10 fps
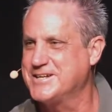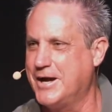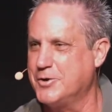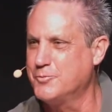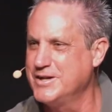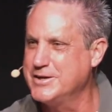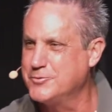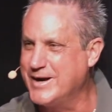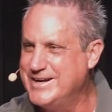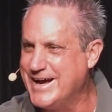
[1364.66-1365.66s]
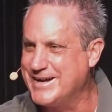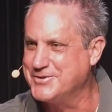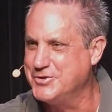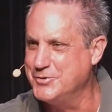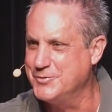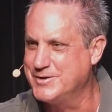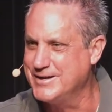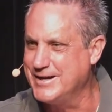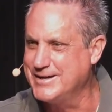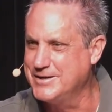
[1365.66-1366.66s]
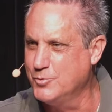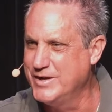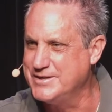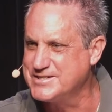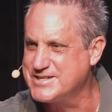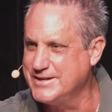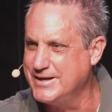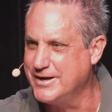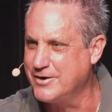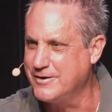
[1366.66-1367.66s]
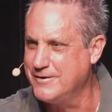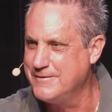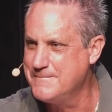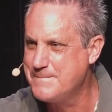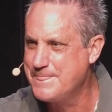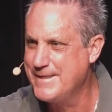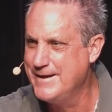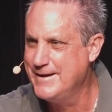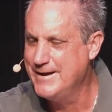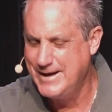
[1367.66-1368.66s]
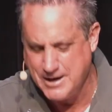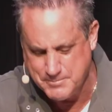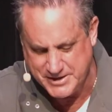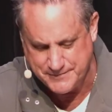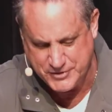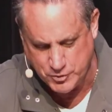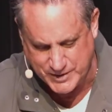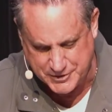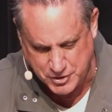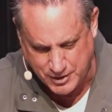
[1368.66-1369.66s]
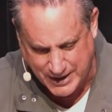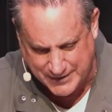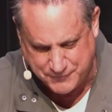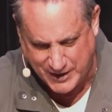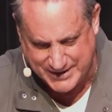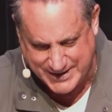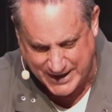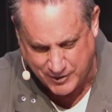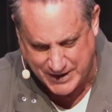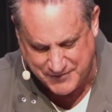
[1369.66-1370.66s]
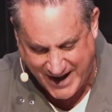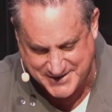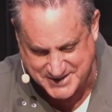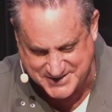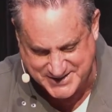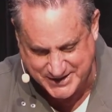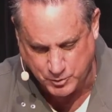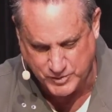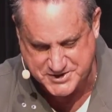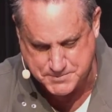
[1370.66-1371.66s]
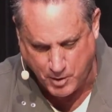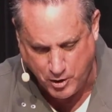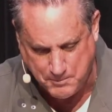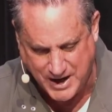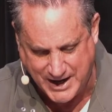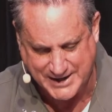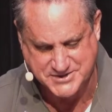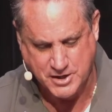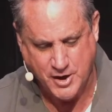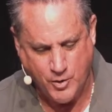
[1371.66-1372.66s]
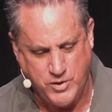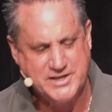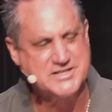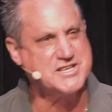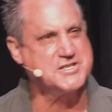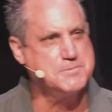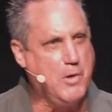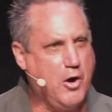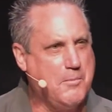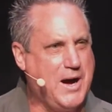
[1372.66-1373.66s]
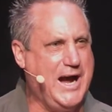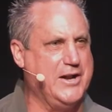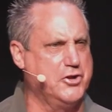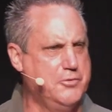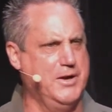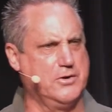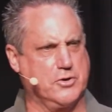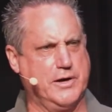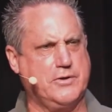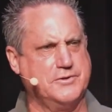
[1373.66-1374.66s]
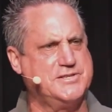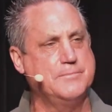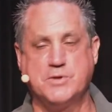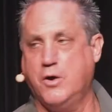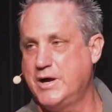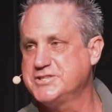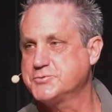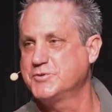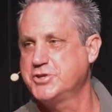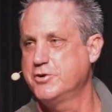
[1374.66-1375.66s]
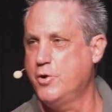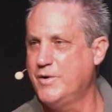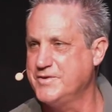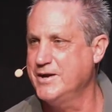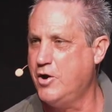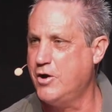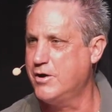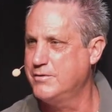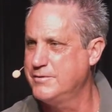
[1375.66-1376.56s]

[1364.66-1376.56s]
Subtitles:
got a really great attitude. Can I get a witness in here? How many of you in your life right now have had to deal with small minds? What is a small mind? Are you being critical, Tim? No, I just want you to know what they are.